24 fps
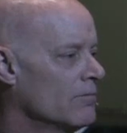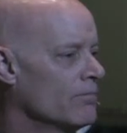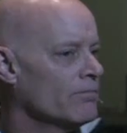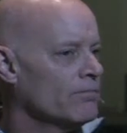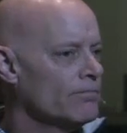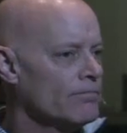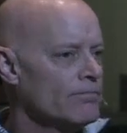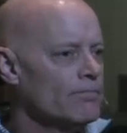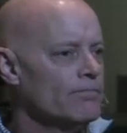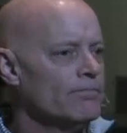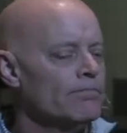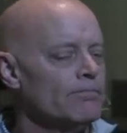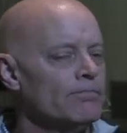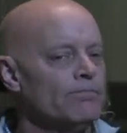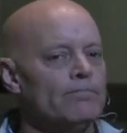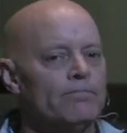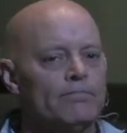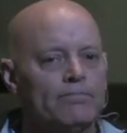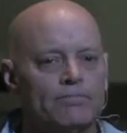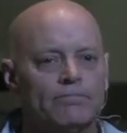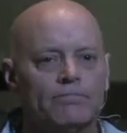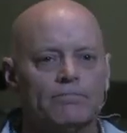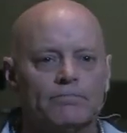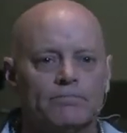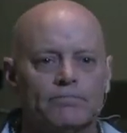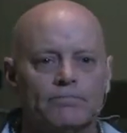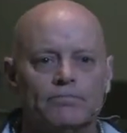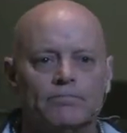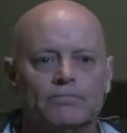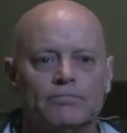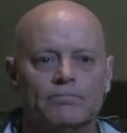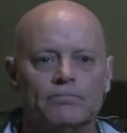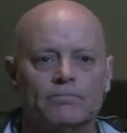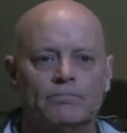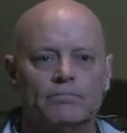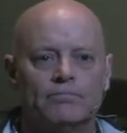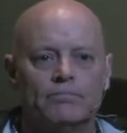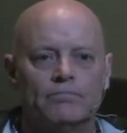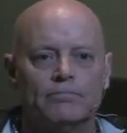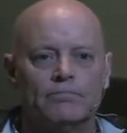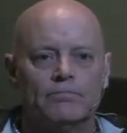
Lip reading: Nothing is said.